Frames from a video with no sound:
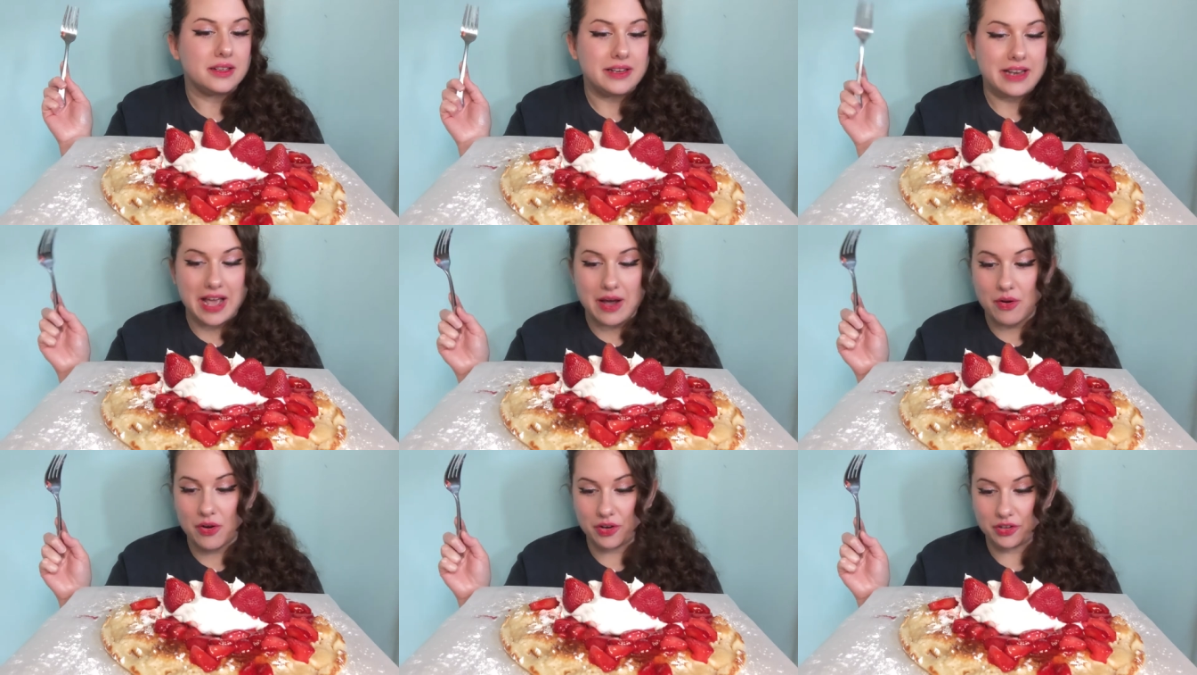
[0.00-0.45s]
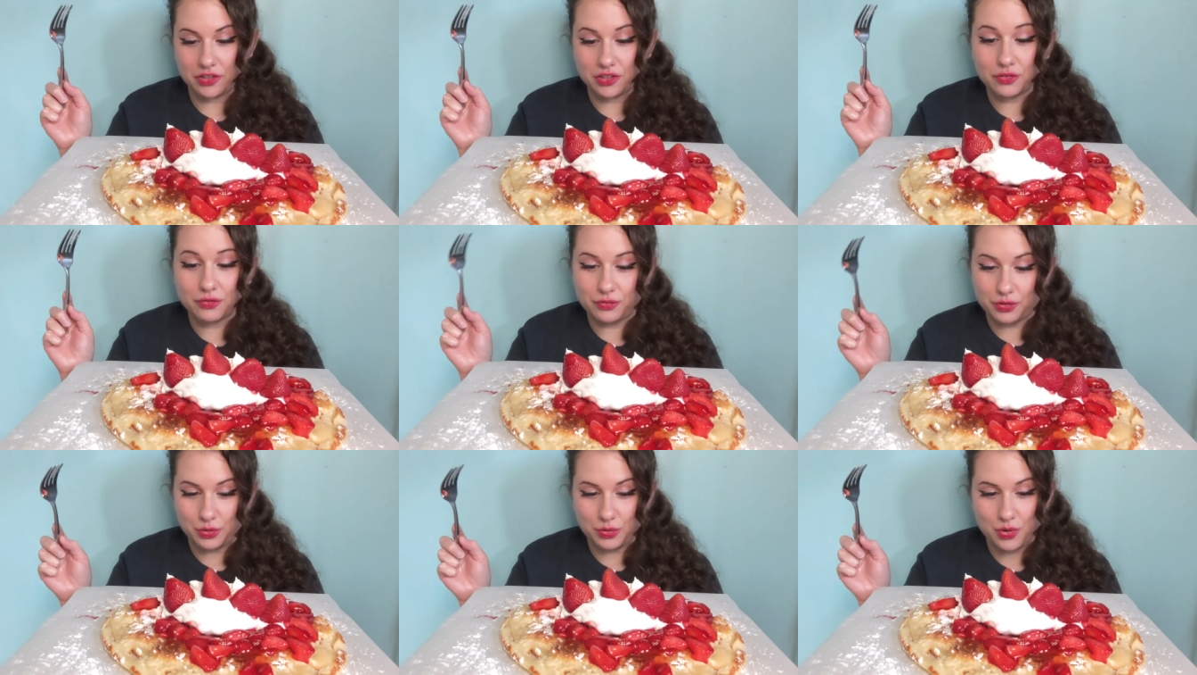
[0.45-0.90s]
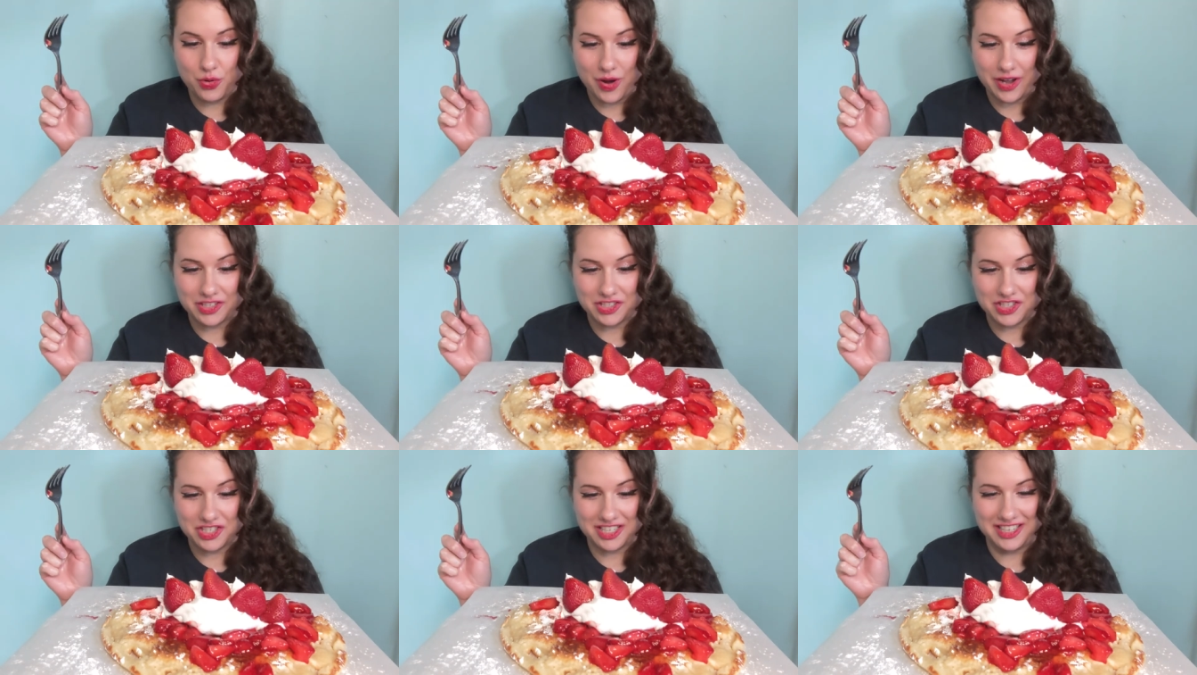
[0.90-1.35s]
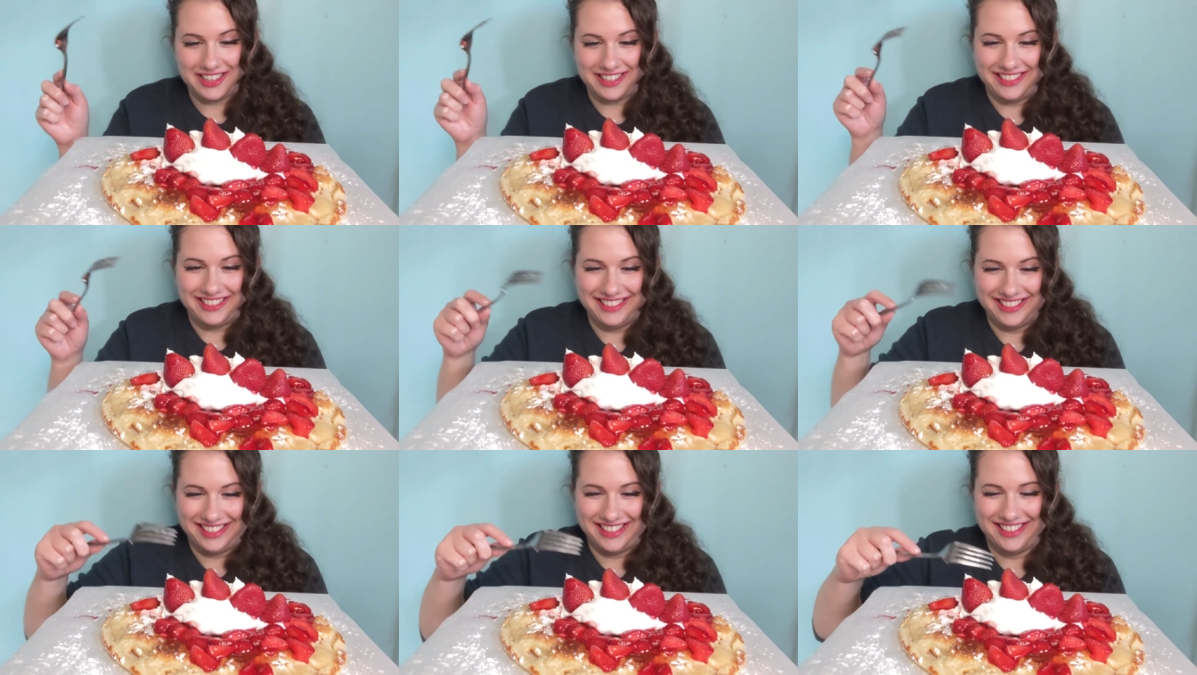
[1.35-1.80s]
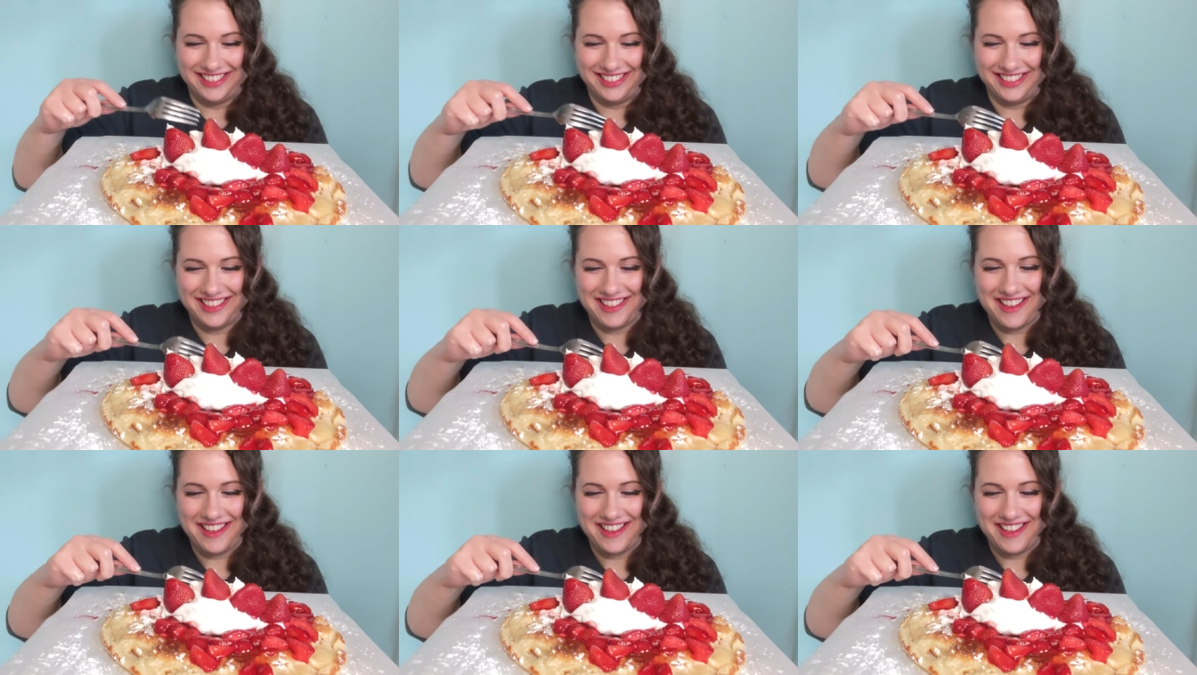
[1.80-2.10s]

Now on to food questions.